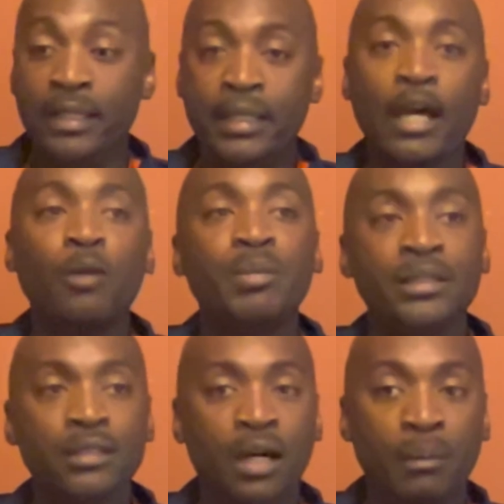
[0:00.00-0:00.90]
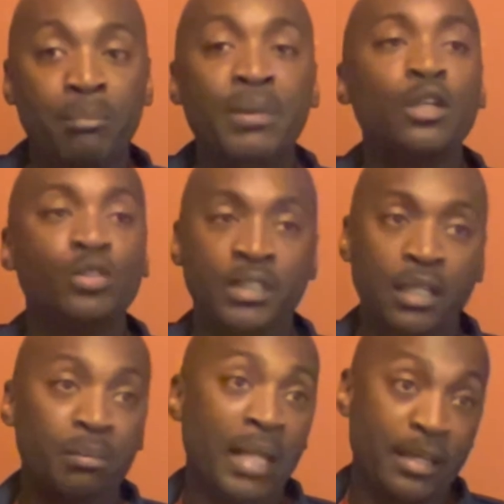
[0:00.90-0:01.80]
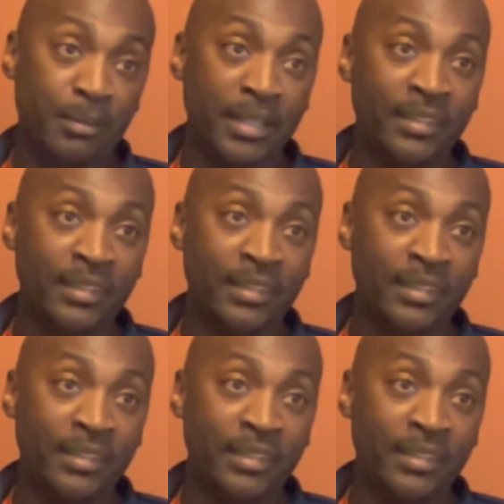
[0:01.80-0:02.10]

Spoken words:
and helping build young black men.